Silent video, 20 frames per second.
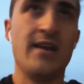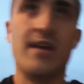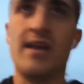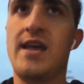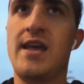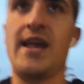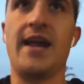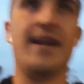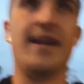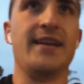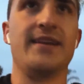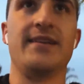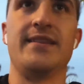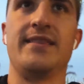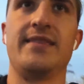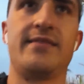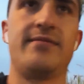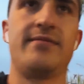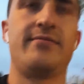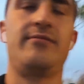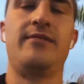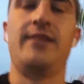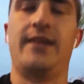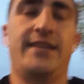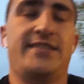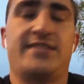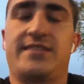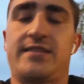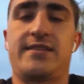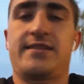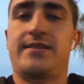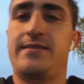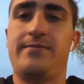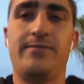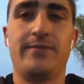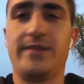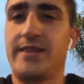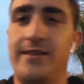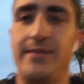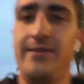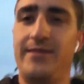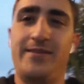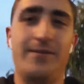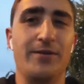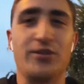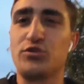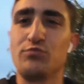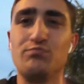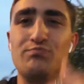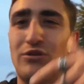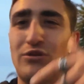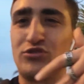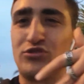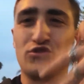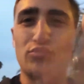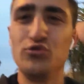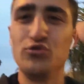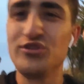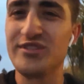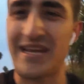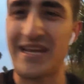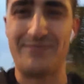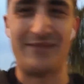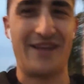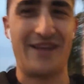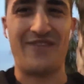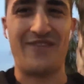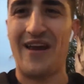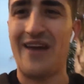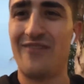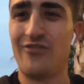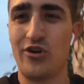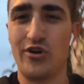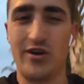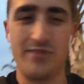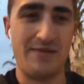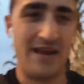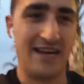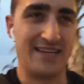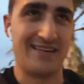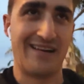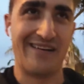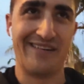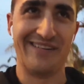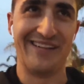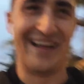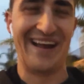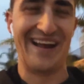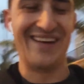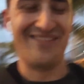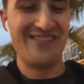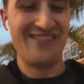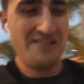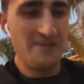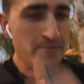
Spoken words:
And it's the most true statement I've ever heard in my entire life.